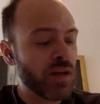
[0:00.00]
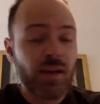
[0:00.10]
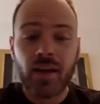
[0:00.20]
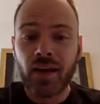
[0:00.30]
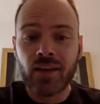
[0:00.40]

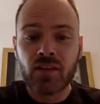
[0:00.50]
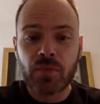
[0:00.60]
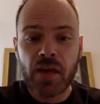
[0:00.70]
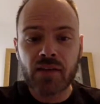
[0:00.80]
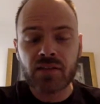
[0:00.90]
And to
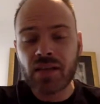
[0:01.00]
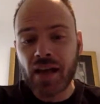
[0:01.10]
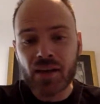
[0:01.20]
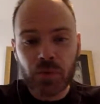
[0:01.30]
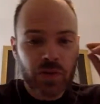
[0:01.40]
be honest,
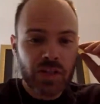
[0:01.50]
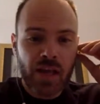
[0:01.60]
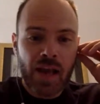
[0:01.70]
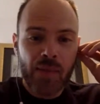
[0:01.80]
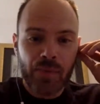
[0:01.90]
I don't see
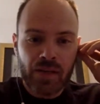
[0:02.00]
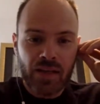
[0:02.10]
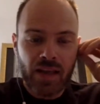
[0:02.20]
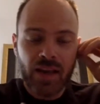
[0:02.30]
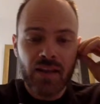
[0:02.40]
that happening
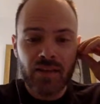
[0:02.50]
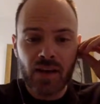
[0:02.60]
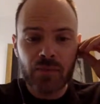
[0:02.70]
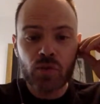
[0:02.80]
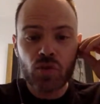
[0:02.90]

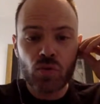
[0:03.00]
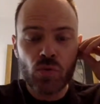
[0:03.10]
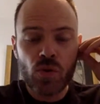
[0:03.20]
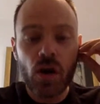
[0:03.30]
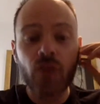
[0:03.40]
anytime
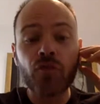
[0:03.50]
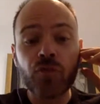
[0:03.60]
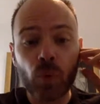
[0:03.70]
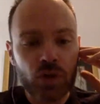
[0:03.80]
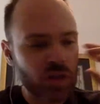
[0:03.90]
soon,
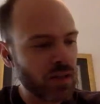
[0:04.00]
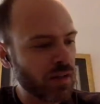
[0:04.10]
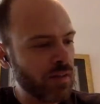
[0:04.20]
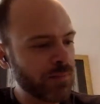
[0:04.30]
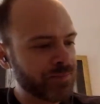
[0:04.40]
unfortunately.